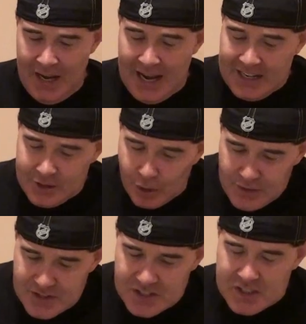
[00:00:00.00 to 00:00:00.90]
I
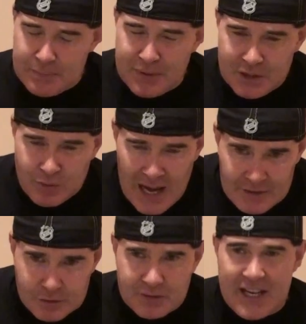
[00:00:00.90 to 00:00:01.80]
know this is a big
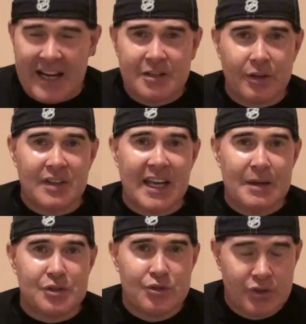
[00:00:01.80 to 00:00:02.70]
rivalry. I know the
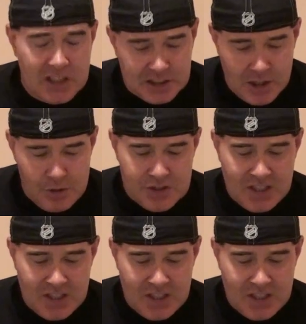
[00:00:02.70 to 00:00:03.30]
game's usually close.